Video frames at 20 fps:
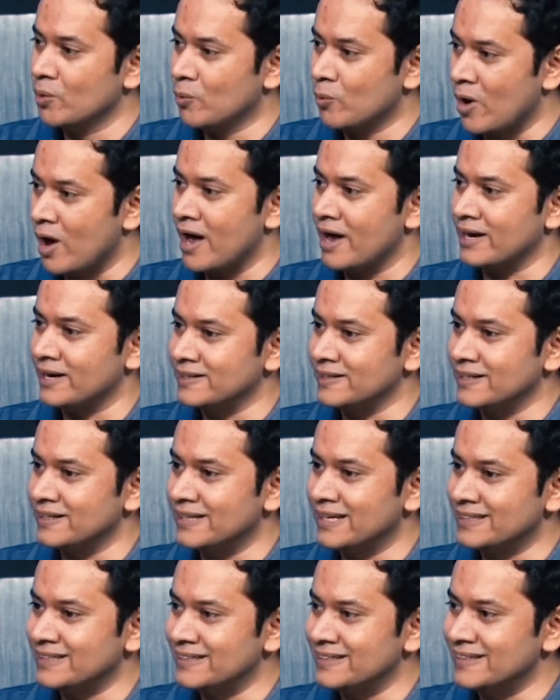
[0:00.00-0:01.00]
what
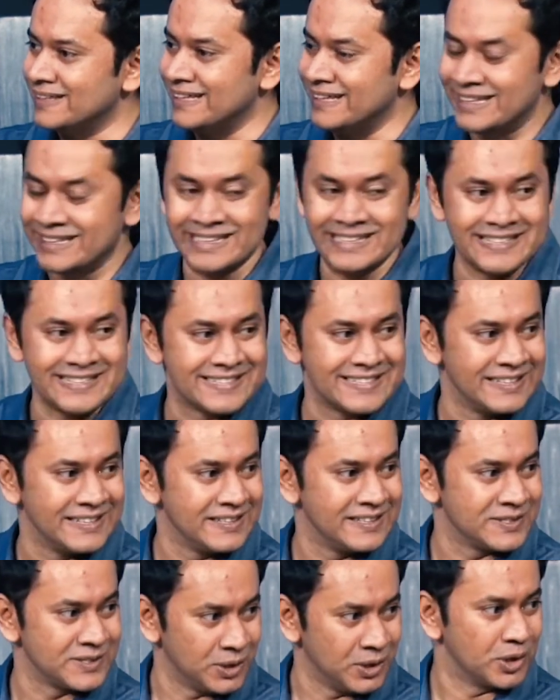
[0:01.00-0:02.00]
is
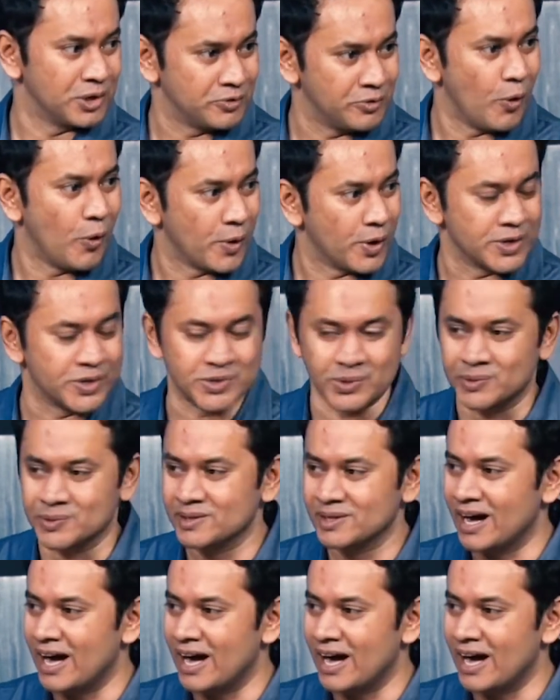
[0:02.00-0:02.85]
to look forward to.